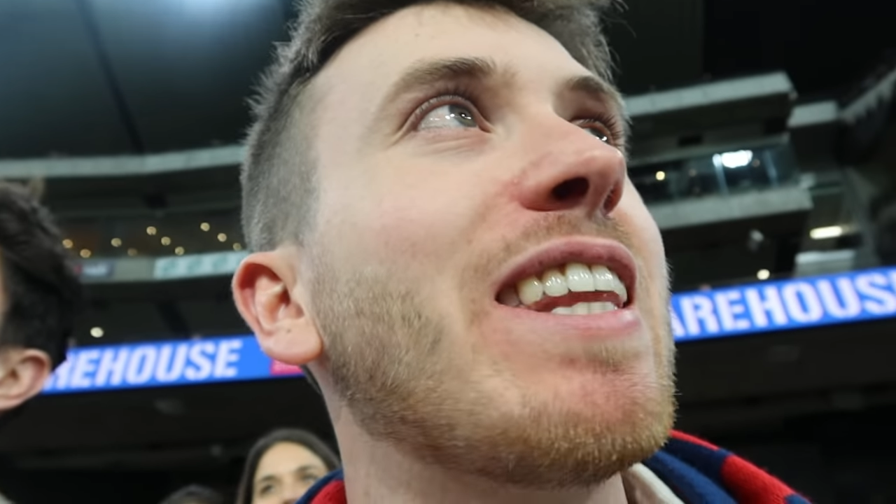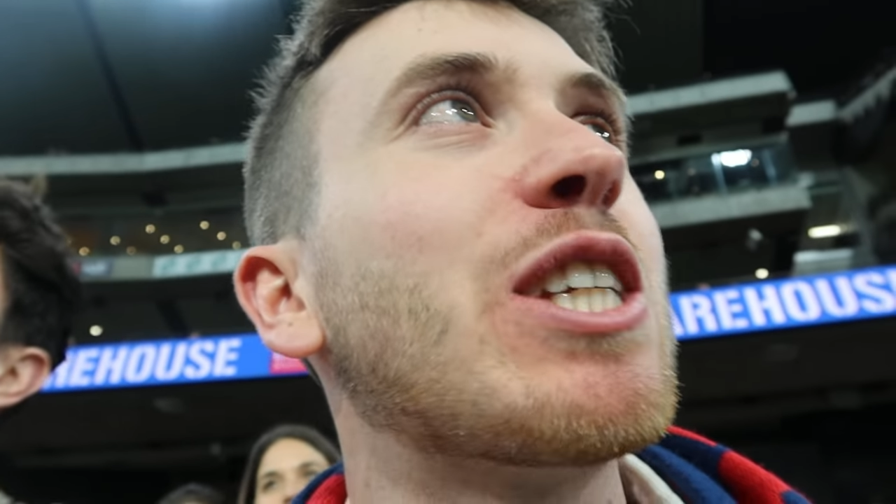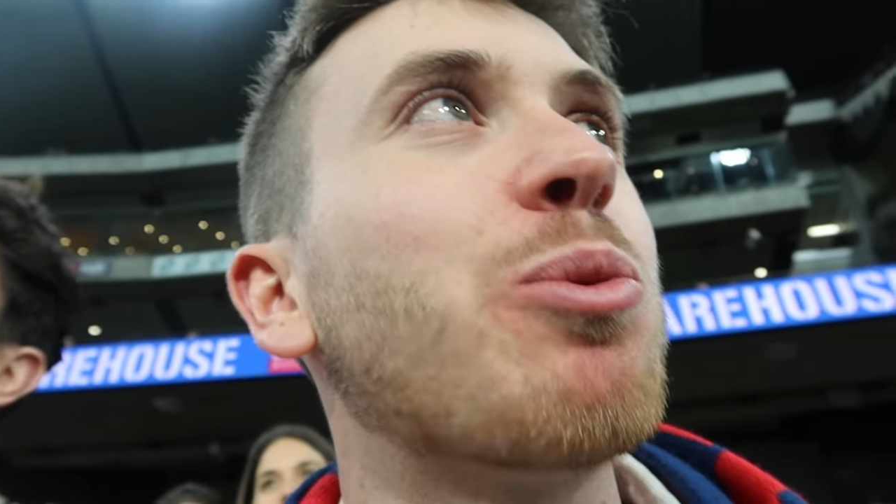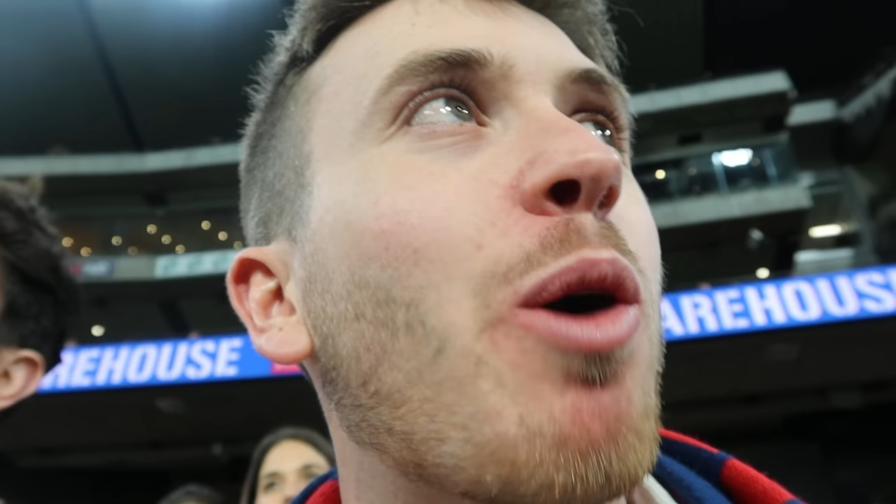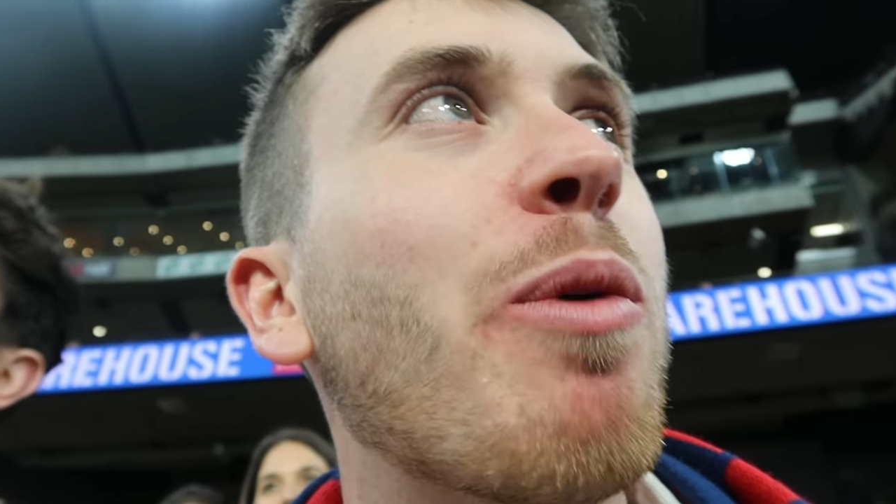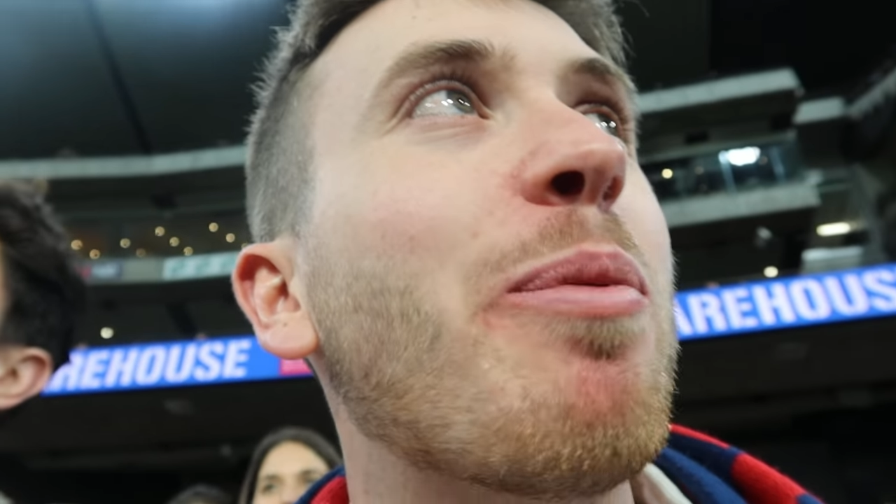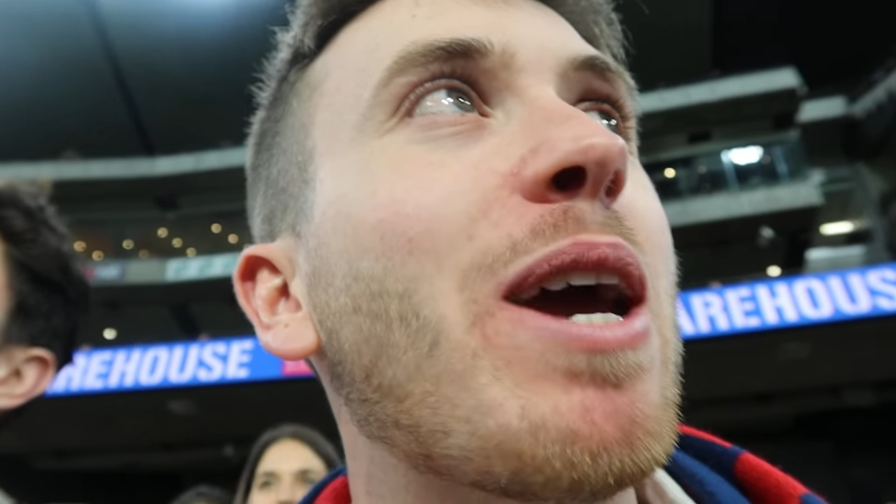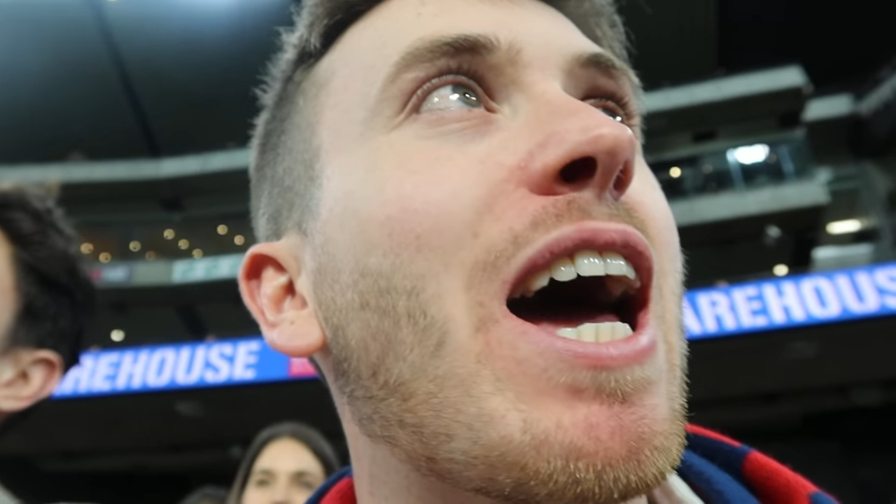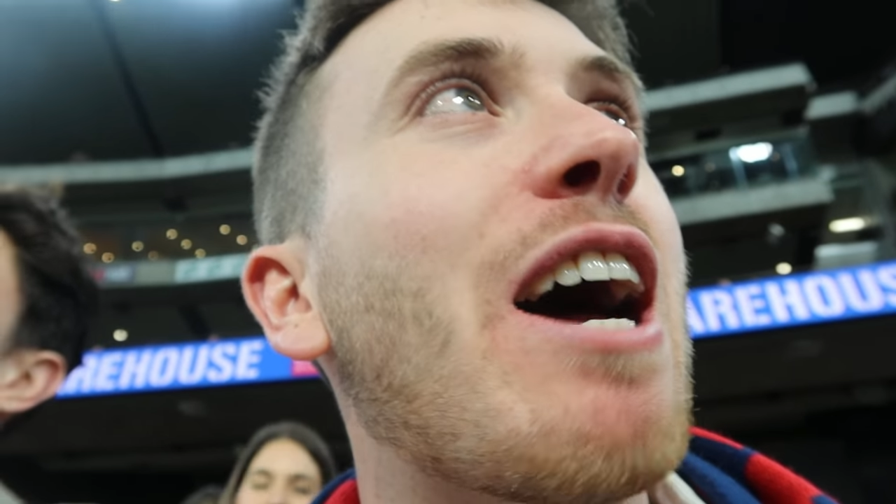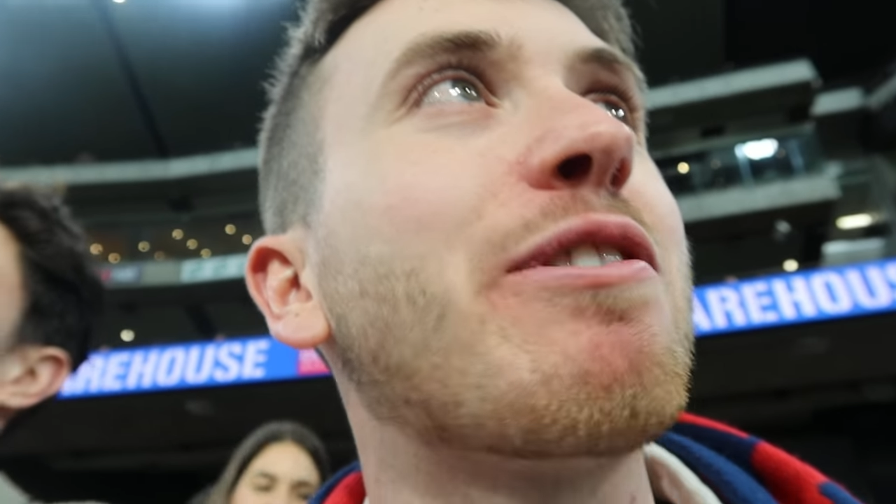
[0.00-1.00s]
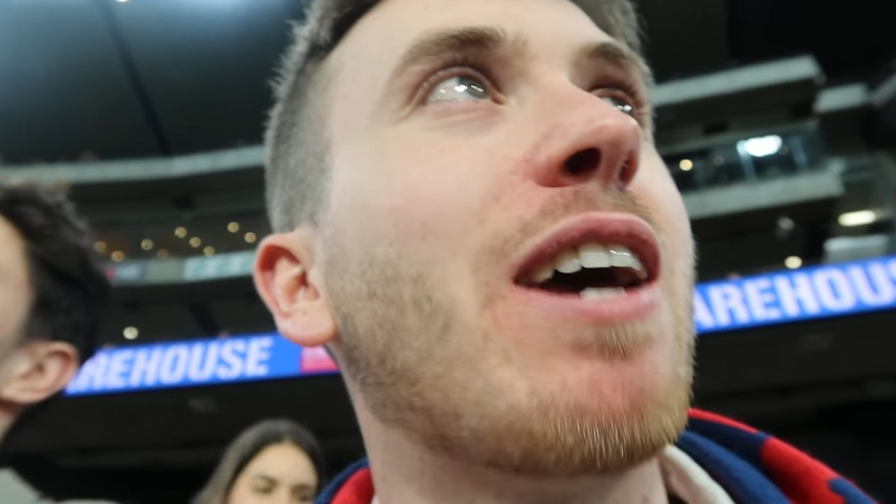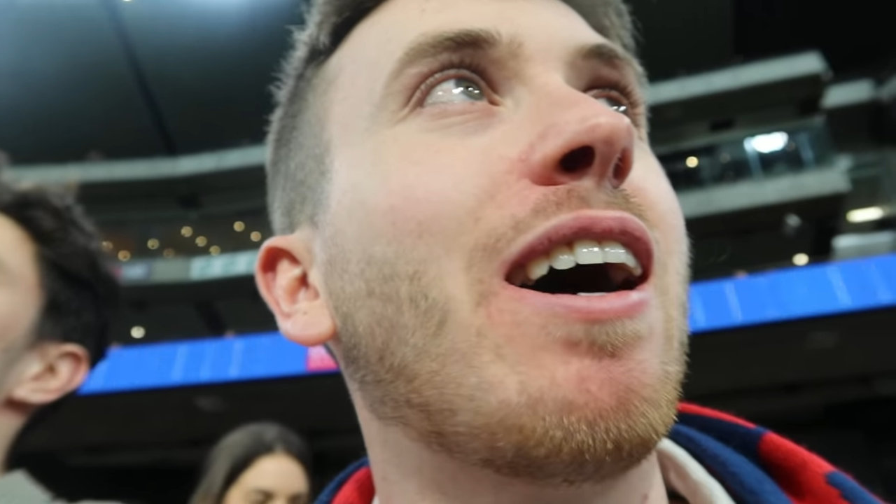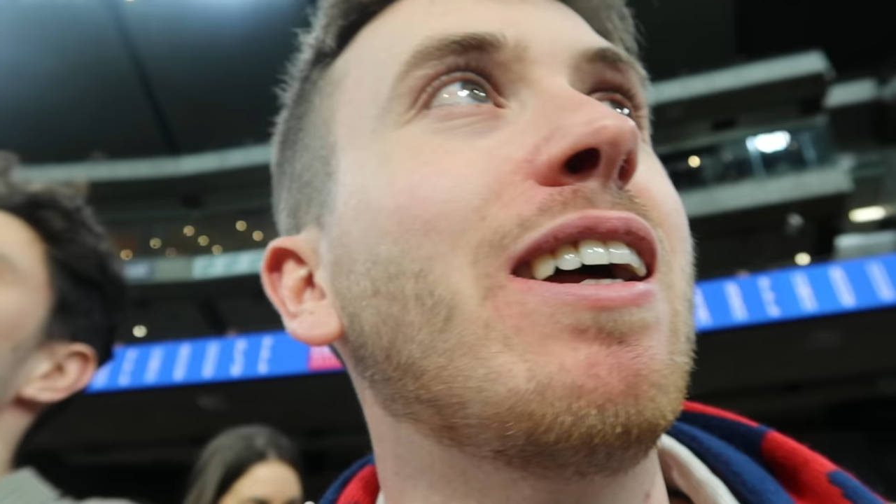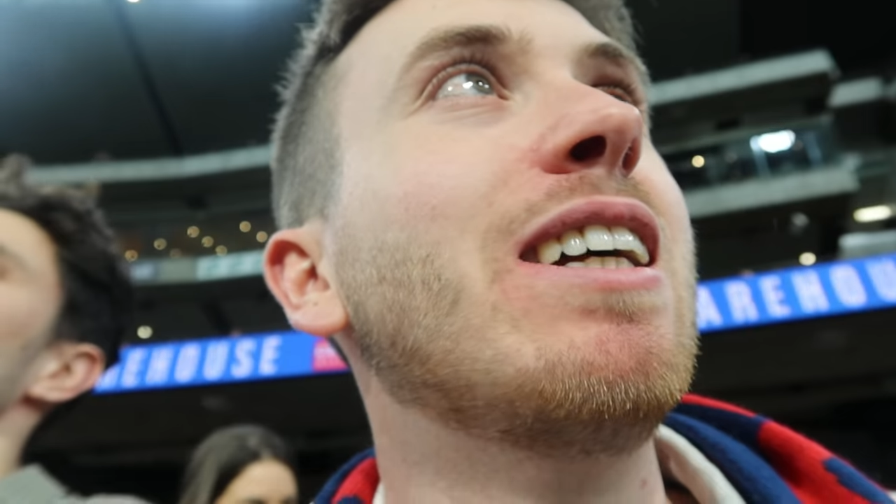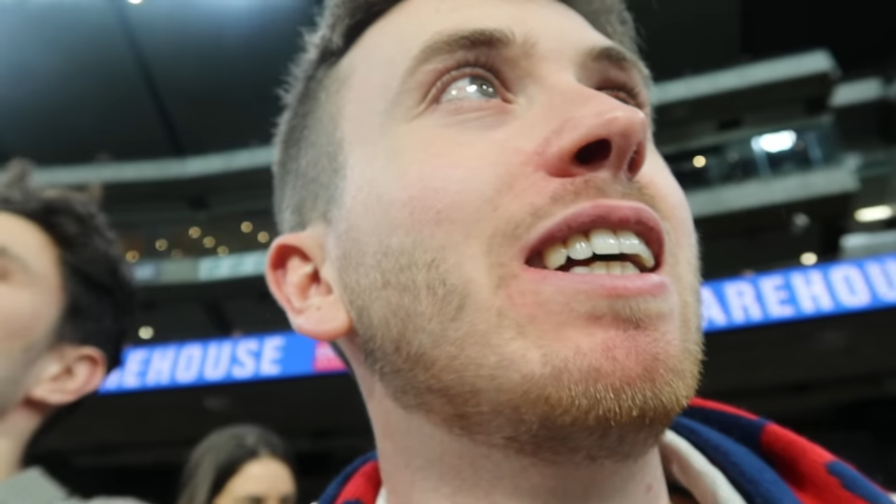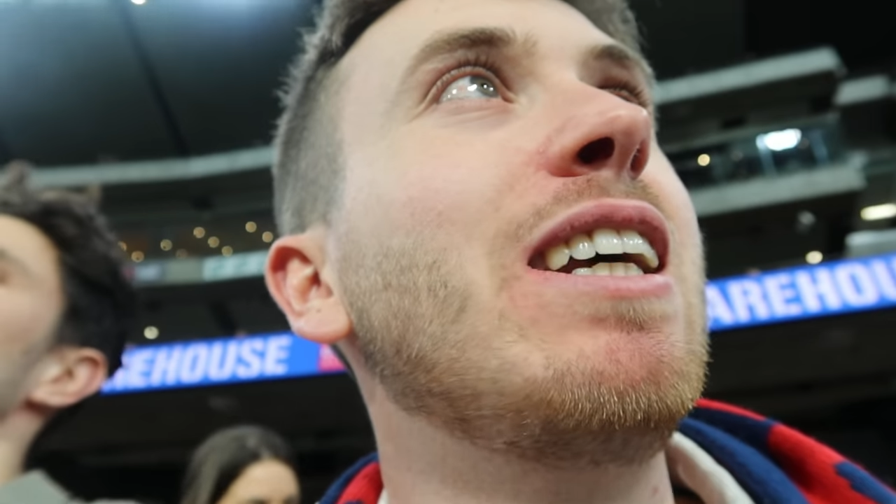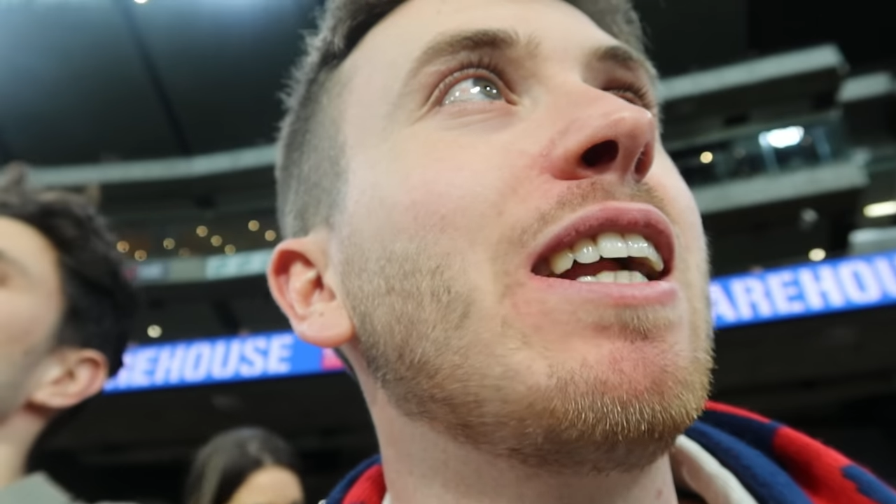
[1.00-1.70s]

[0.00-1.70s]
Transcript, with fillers: This is what we've been after.